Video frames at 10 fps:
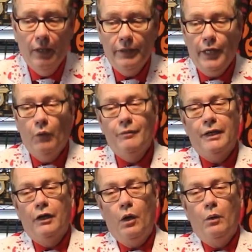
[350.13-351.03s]
The
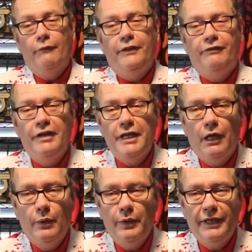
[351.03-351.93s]
ultimate goal of this
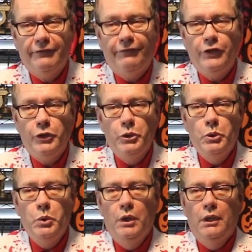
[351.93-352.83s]
video is for
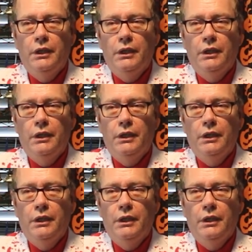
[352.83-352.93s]
you